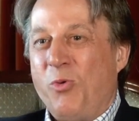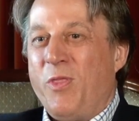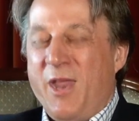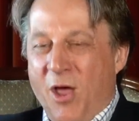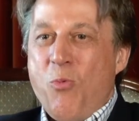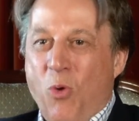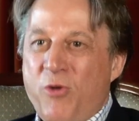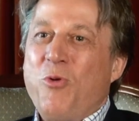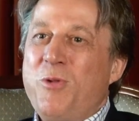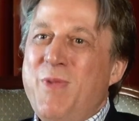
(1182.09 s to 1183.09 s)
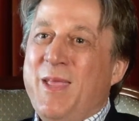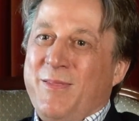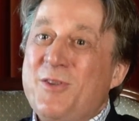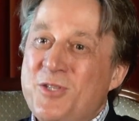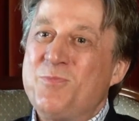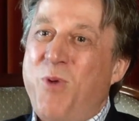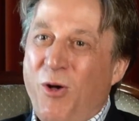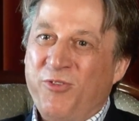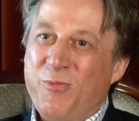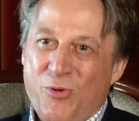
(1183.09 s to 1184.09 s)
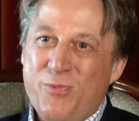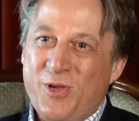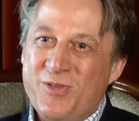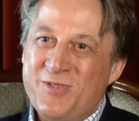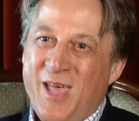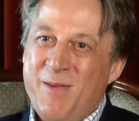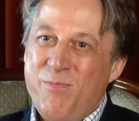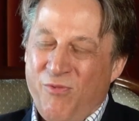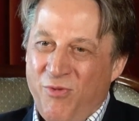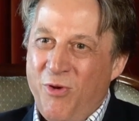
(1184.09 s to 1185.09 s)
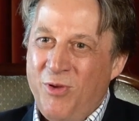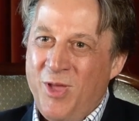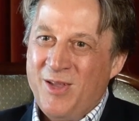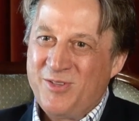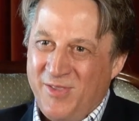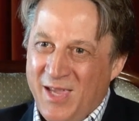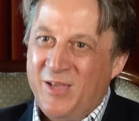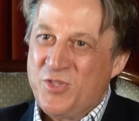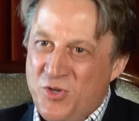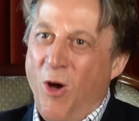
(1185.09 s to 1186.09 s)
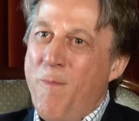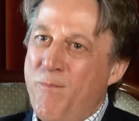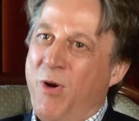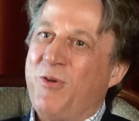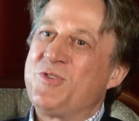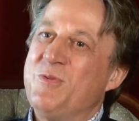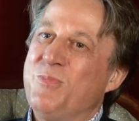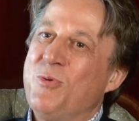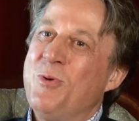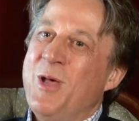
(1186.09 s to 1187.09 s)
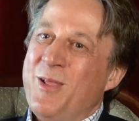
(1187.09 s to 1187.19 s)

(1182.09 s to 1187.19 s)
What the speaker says: Well, they don't want to admit that it's possible, because they prefer to think it's not possible,